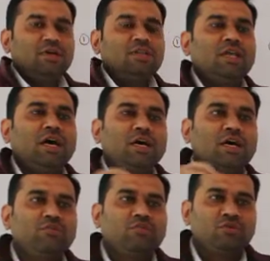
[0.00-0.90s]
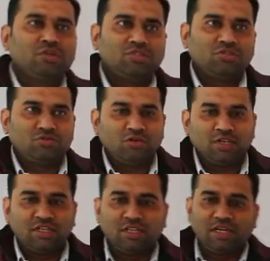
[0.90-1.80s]
the input is stored
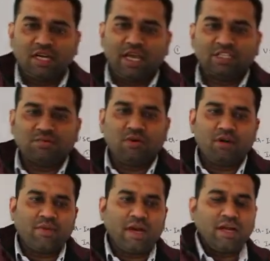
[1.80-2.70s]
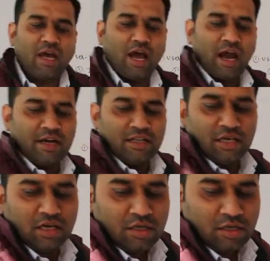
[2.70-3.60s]
in the text format and
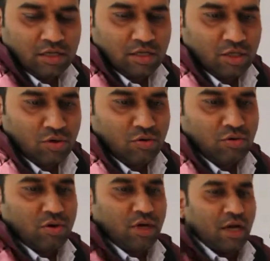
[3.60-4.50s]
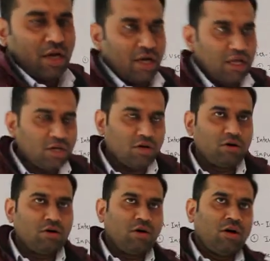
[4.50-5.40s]
you click
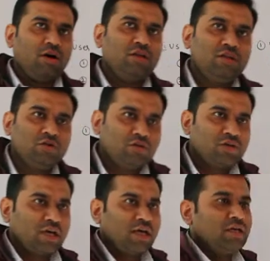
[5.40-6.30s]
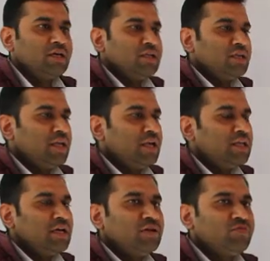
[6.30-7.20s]
on the OK, then
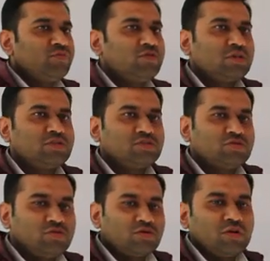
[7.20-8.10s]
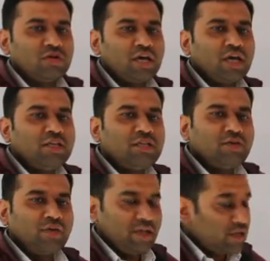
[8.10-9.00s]
the input is stored in the
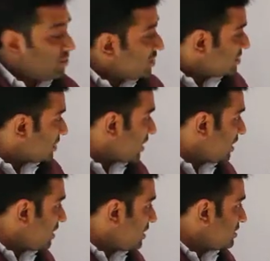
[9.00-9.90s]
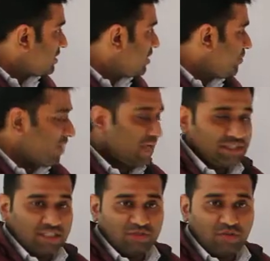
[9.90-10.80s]
variable. Second is
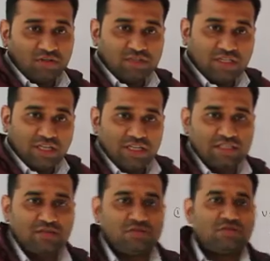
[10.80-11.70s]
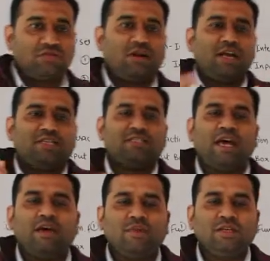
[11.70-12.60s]
message box, then is also called as
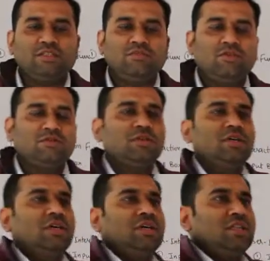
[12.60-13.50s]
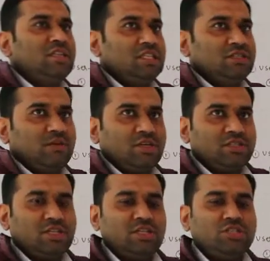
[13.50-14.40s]
MSG box. This
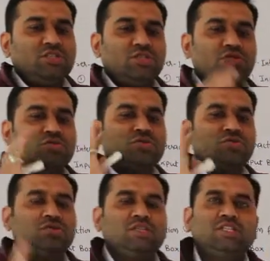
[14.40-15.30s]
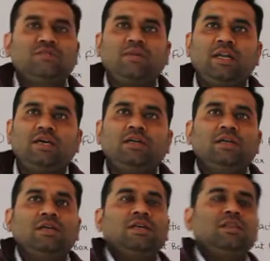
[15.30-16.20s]
function is used to
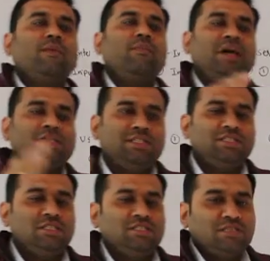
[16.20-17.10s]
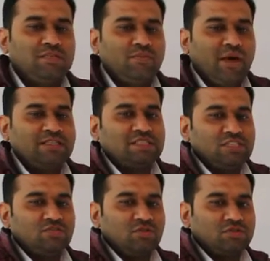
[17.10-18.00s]
display the message
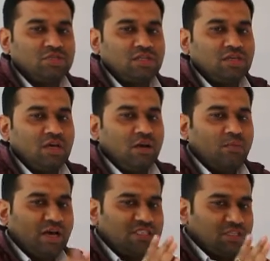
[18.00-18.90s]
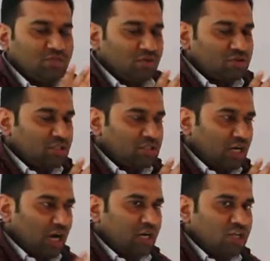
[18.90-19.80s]
boxes. Message boxes
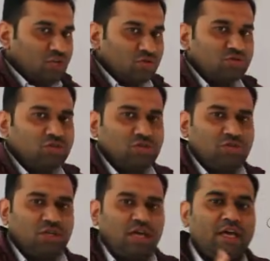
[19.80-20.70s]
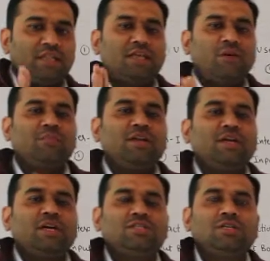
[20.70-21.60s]
are used in the
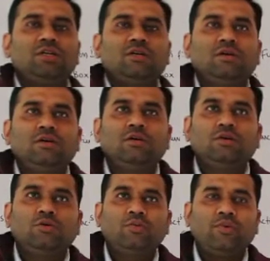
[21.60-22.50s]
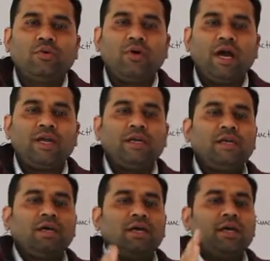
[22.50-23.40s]
application to provide
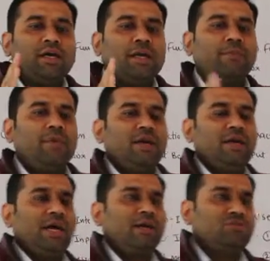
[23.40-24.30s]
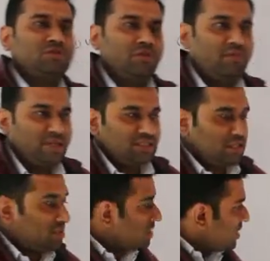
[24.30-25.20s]
different types of
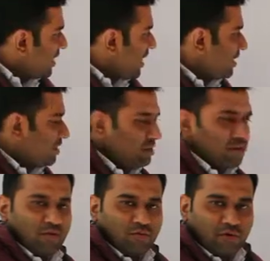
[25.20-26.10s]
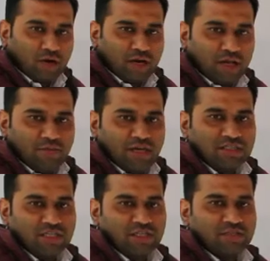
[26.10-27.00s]
message like warning
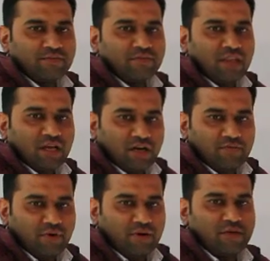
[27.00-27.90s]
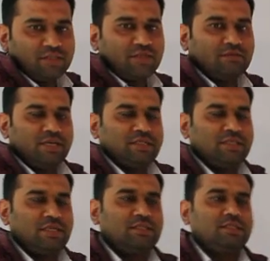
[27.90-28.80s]
message, confirmation
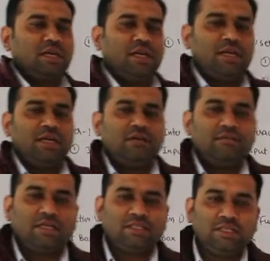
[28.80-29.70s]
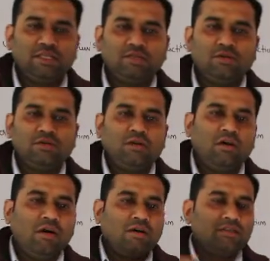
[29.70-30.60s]
message, error message,
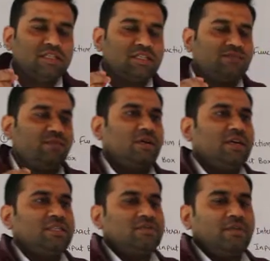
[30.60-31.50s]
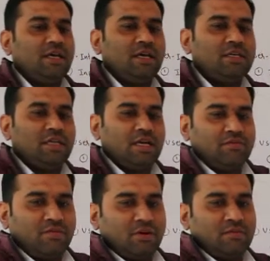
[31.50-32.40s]
or just for displaying the
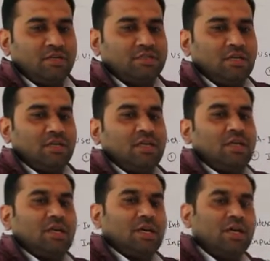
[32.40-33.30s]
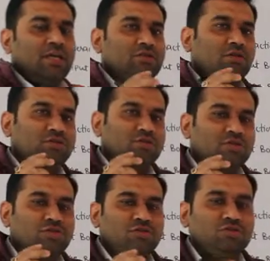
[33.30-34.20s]
information. It is also
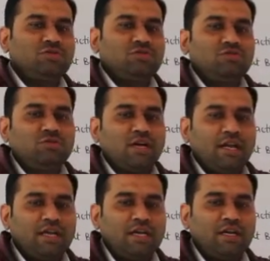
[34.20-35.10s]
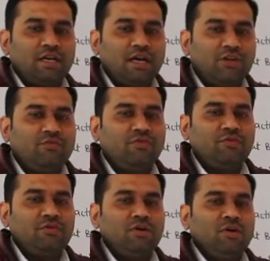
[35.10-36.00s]
used to collect
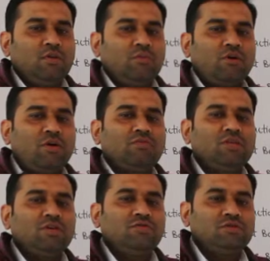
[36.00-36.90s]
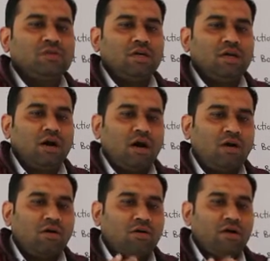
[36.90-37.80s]
input from the user
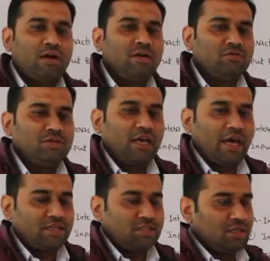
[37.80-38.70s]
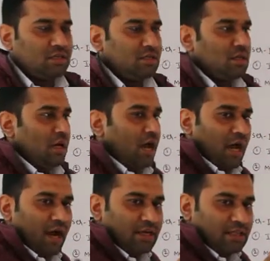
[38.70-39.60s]
according to the action
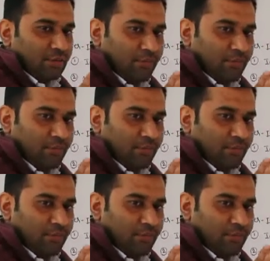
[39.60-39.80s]
and the